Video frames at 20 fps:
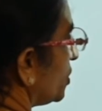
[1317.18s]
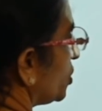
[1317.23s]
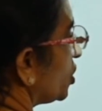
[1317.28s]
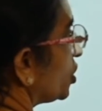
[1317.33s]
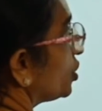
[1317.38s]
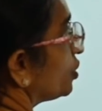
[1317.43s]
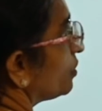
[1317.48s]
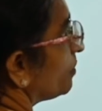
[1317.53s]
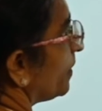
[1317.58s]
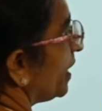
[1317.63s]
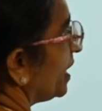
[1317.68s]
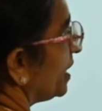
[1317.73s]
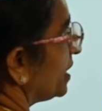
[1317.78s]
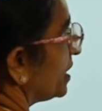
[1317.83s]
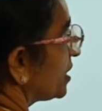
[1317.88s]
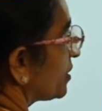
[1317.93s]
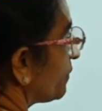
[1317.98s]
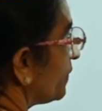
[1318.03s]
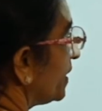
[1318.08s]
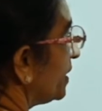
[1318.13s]
0
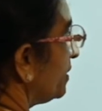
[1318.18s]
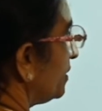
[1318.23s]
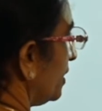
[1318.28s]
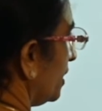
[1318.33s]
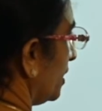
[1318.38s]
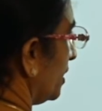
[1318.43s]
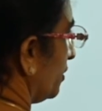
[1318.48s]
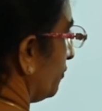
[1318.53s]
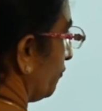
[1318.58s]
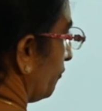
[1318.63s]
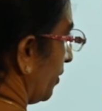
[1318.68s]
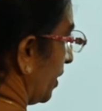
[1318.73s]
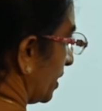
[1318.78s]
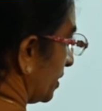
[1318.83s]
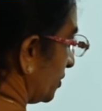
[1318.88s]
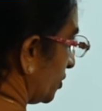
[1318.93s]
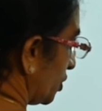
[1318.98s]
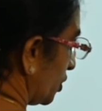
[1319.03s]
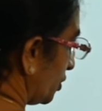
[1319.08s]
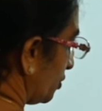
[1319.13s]
minus 1,
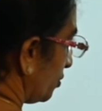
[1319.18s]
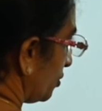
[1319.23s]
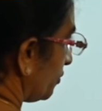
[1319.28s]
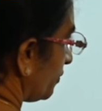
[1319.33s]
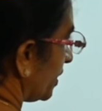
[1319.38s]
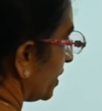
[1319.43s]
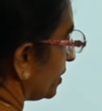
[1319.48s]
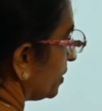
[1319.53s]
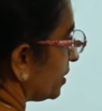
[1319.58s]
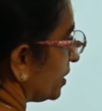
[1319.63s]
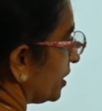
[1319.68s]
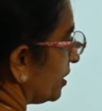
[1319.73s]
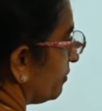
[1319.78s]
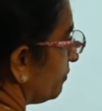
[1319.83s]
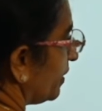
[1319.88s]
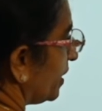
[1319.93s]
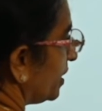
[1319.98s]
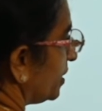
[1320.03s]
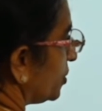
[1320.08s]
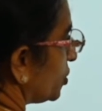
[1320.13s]
1 0 1 3
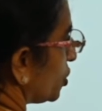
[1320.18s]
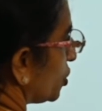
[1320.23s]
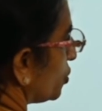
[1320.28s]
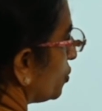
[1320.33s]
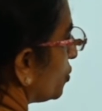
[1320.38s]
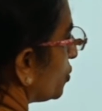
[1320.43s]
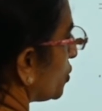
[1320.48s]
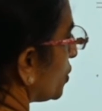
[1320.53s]
1, 0